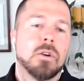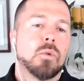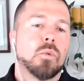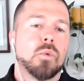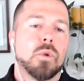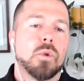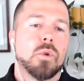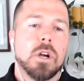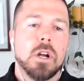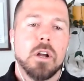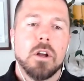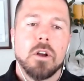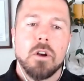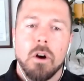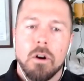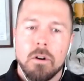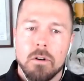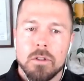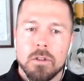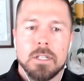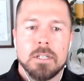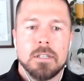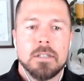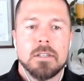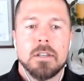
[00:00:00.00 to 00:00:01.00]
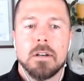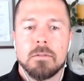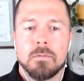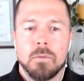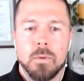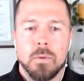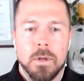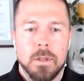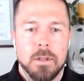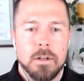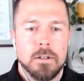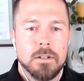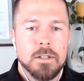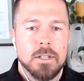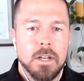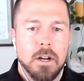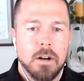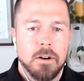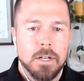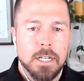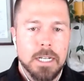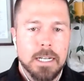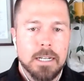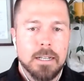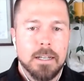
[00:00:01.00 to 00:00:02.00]
regardless of where they're
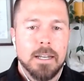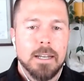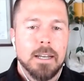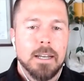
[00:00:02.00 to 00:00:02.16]
starting.